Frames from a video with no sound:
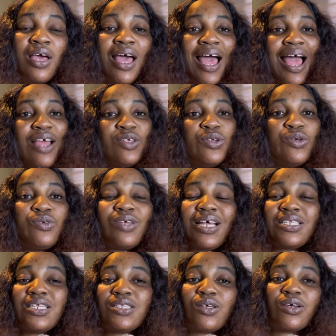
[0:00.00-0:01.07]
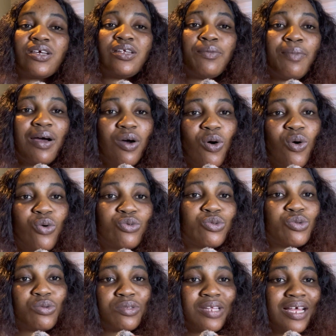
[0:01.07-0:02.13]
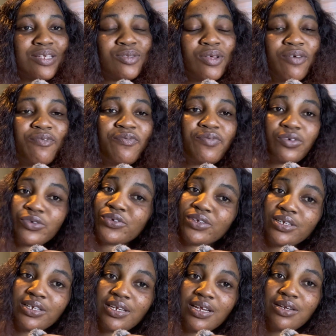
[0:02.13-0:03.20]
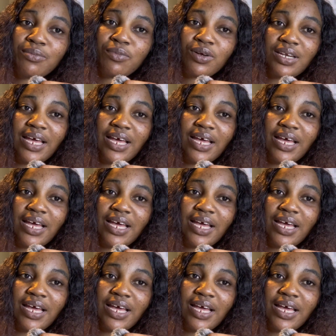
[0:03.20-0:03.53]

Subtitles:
and you are still talking about old tools that is not even functioning anymore,